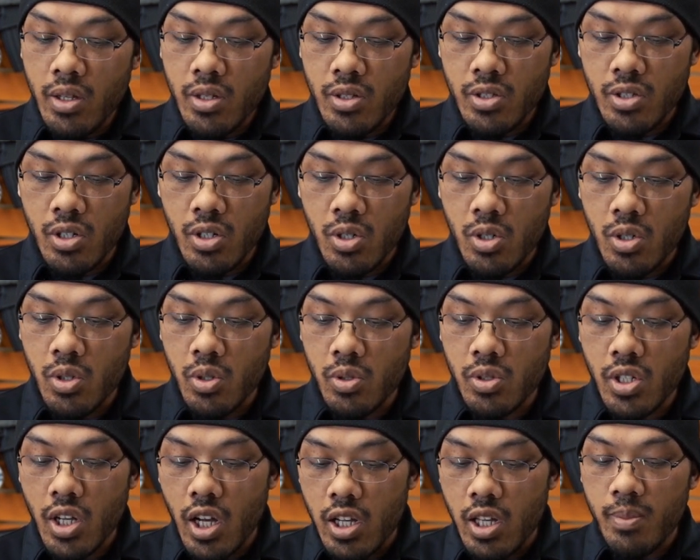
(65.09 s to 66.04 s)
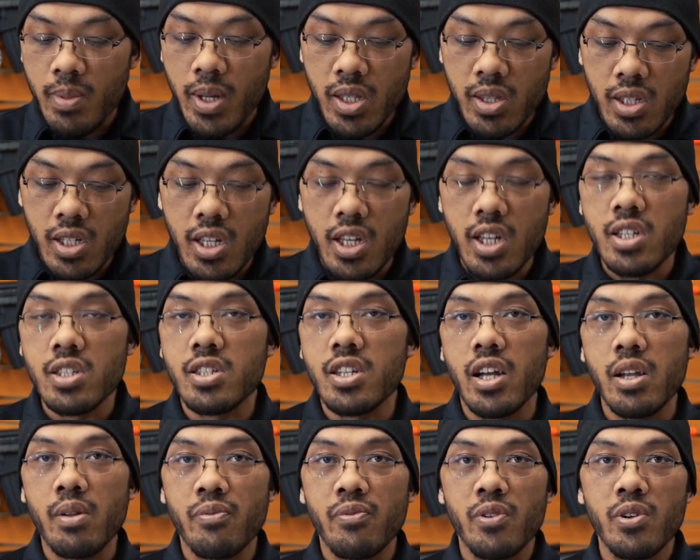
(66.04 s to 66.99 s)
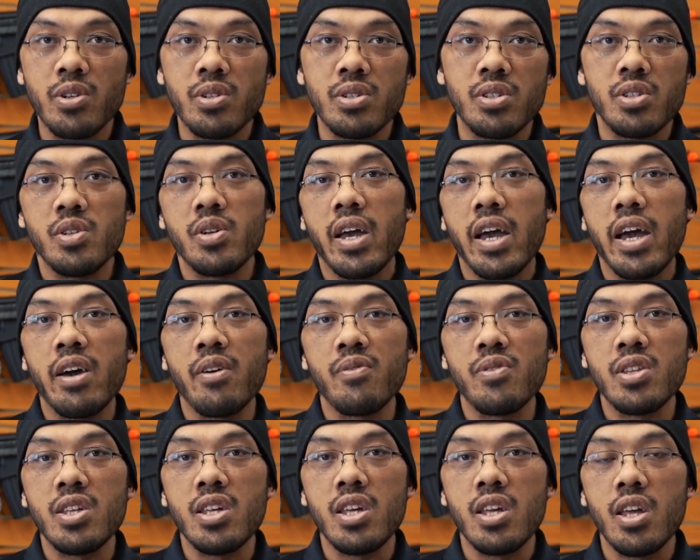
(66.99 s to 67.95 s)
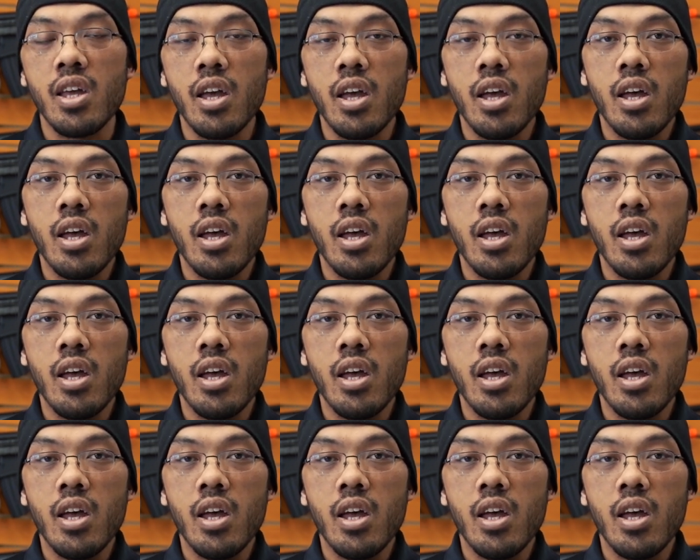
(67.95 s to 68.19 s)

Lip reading: So talking about the inside first, you have the